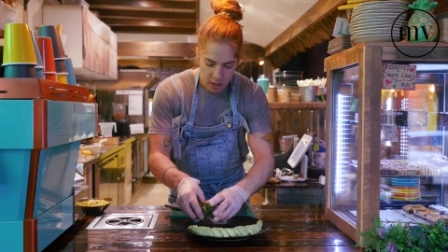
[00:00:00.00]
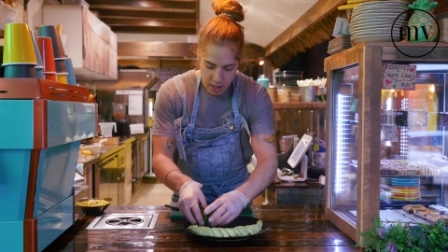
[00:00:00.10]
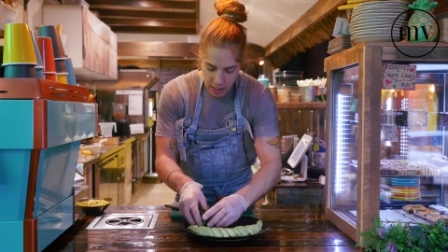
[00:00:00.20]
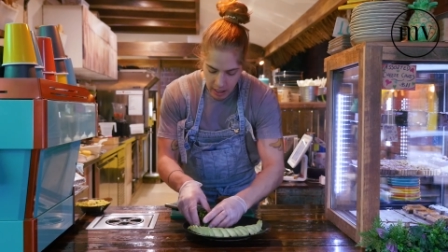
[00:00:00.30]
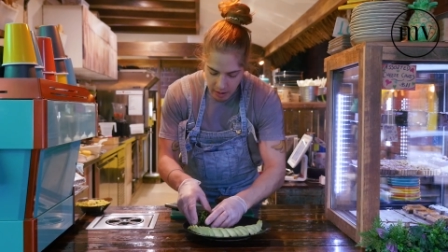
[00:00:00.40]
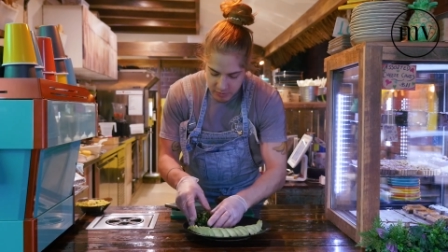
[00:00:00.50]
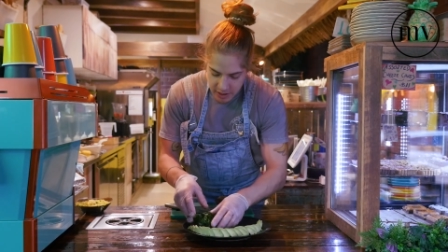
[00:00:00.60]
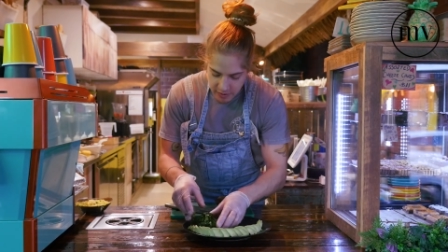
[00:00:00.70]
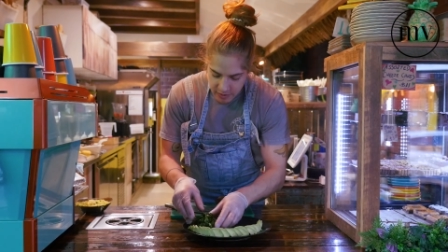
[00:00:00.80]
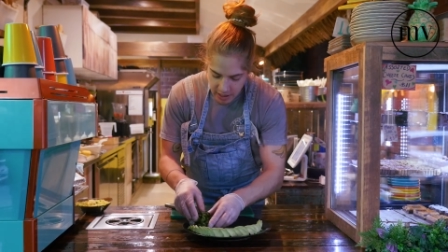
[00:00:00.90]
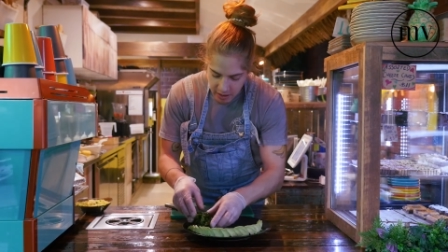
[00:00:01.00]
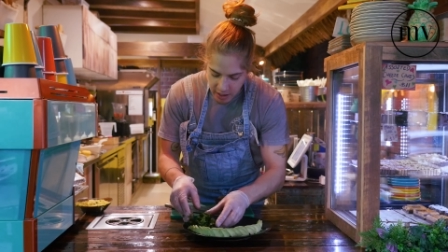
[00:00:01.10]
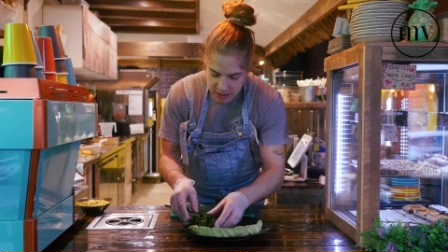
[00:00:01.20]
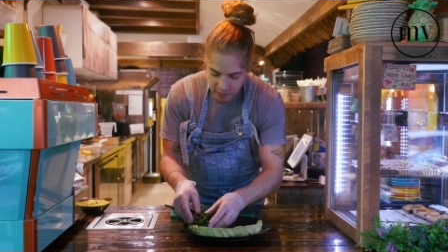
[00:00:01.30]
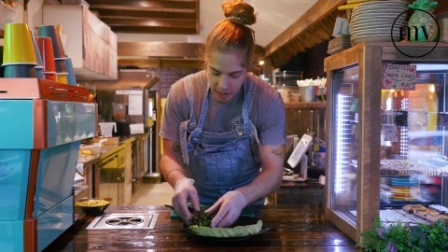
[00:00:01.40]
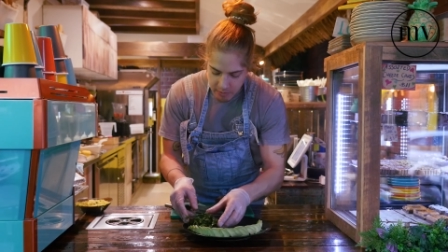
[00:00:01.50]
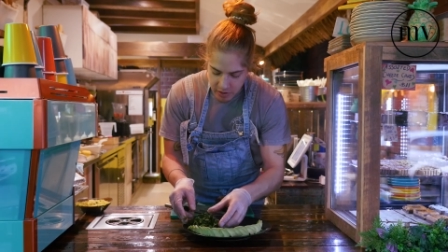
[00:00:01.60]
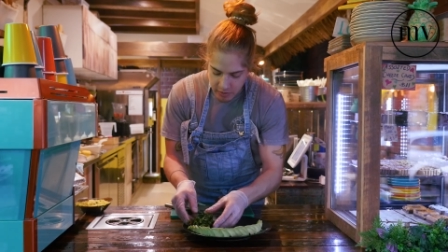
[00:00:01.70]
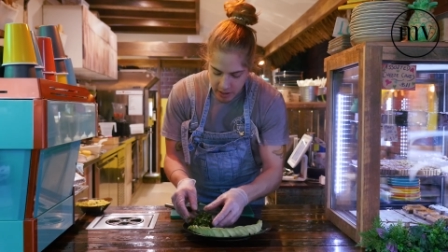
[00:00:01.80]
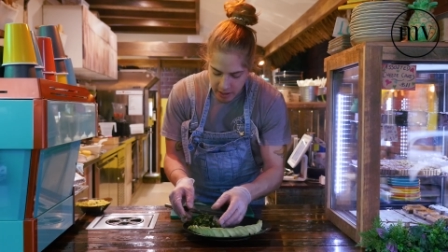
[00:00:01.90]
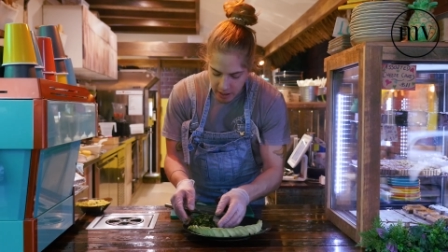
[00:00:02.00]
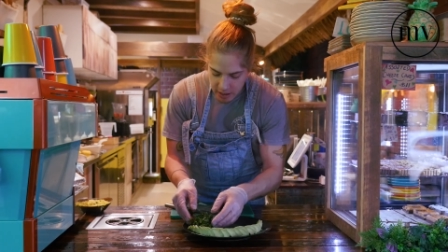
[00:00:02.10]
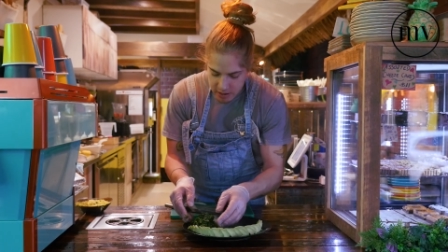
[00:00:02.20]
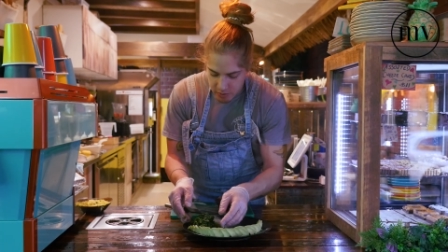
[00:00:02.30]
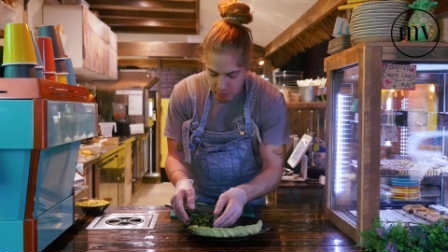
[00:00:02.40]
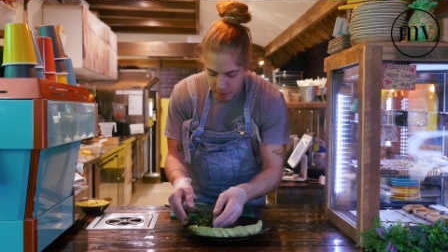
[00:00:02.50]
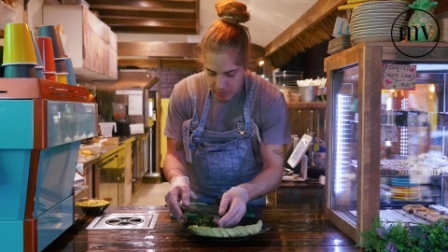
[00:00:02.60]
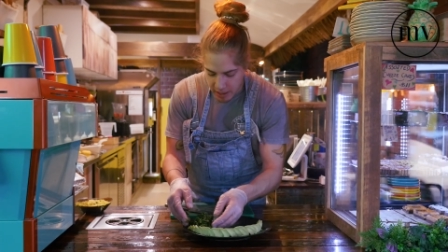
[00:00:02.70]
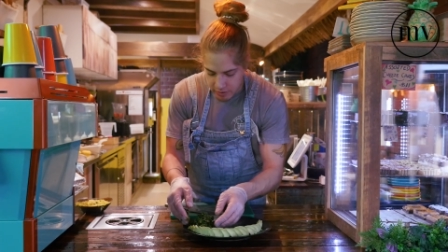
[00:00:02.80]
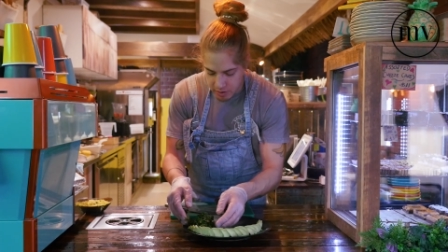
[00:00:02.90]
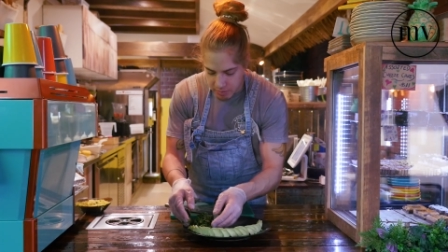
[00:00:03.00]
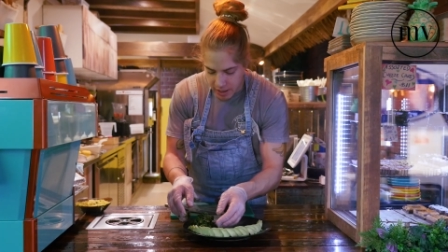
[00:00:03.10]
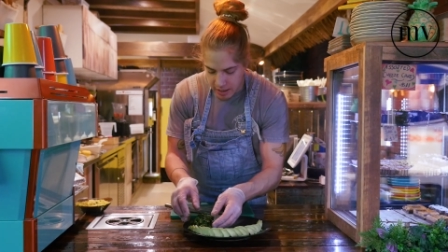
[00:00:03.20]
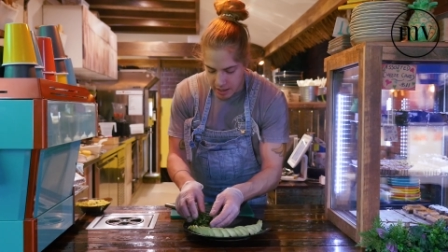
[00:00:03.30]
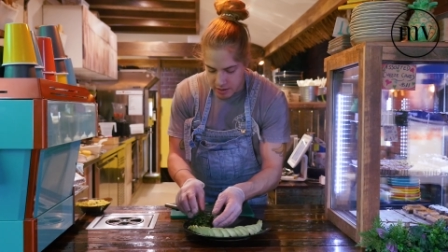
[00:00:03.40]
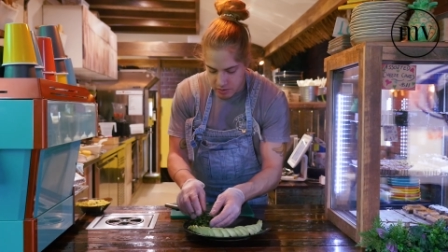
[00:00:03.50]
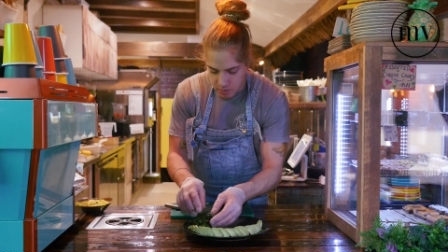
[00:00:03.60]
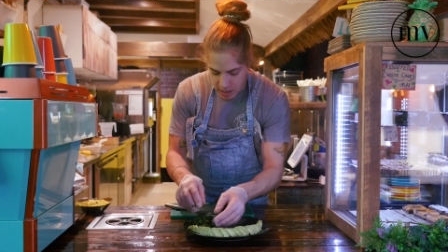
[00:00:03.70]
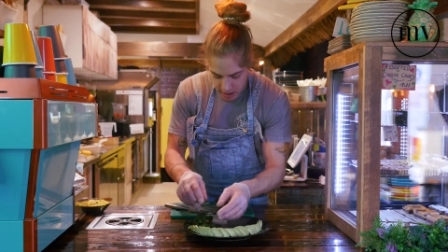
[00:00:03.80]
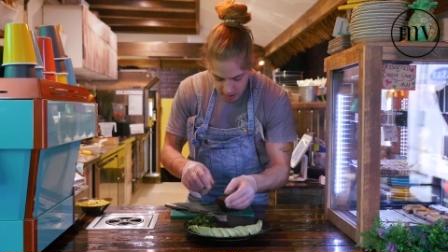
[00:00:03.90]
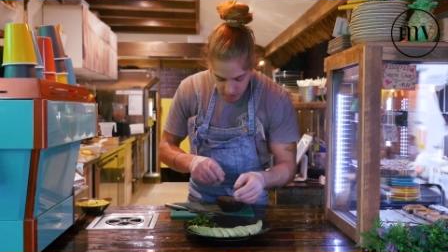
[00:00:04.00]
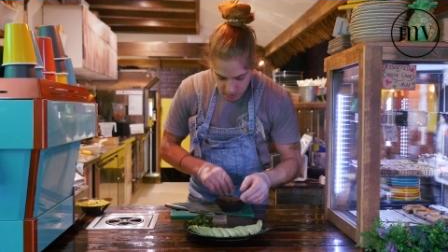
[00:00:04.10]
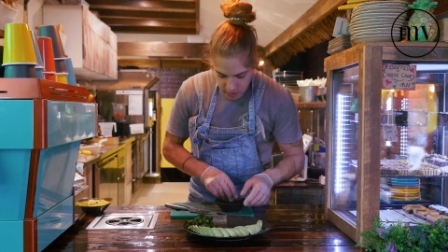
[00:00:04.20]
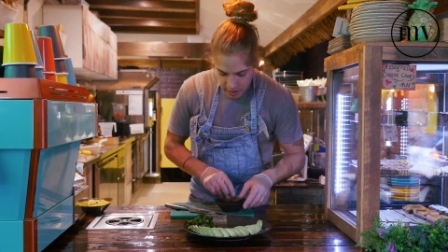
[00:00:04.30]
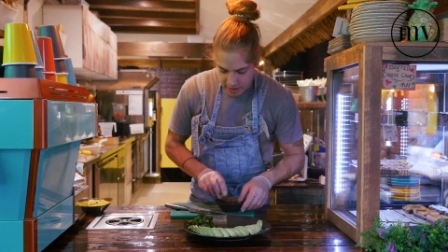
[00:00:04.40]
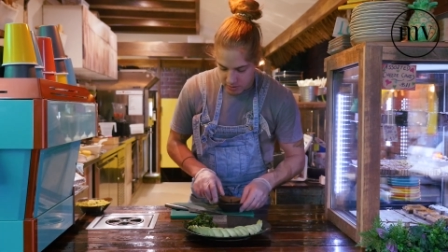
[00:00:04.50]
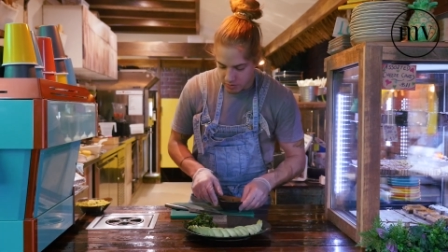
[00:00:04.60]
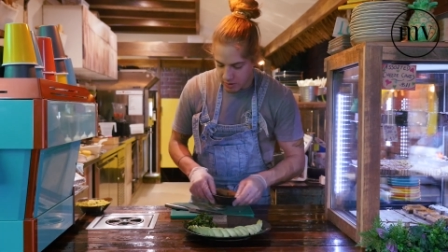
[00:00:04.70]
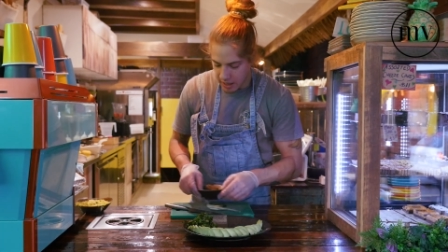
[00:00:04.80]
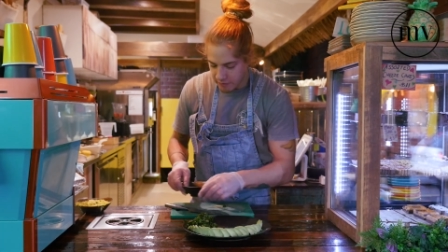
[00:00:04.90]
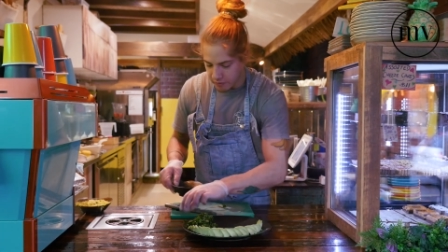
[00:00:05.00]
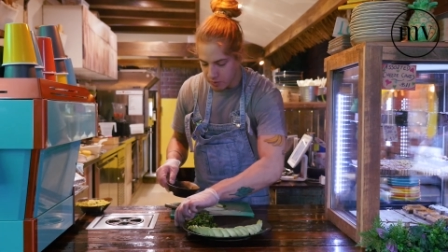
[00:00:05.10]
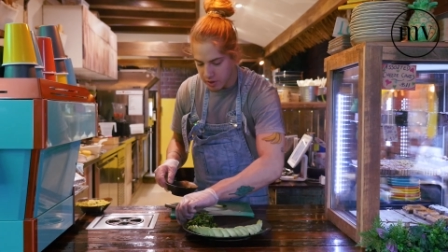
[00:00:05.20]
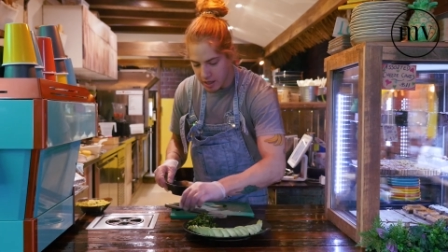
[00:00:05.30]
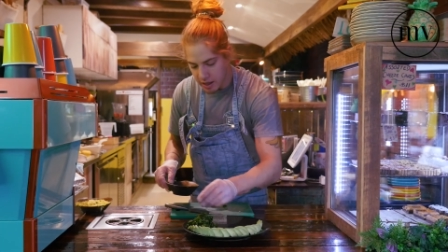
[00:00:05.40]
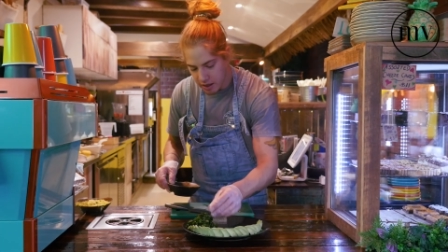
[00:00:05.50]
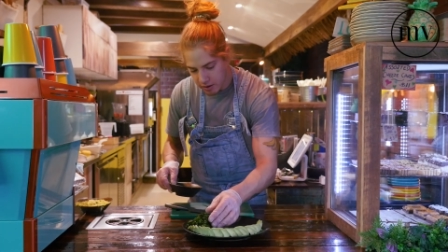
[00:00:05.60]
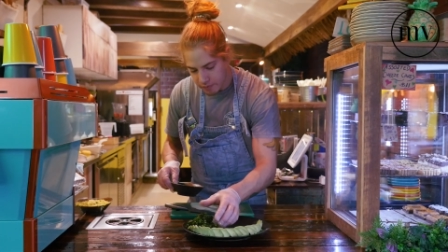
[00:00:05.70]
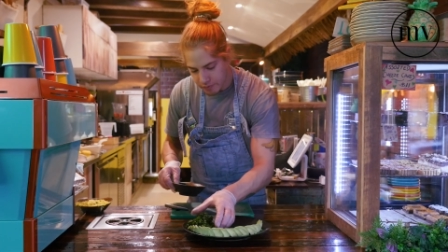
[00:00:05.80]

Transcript: to give it that nice vibrant green colour. So we pop that on the plate as well. Nice little handful there.